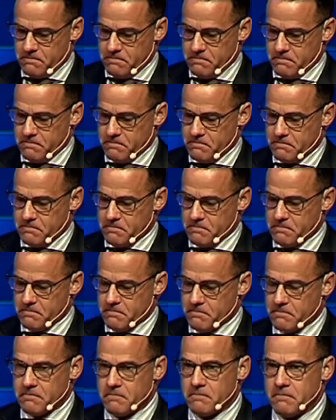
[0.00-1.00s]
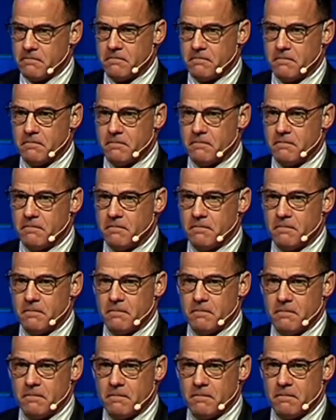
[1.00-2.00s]

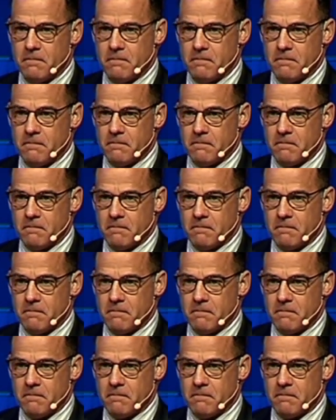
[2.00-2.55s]
[no speech]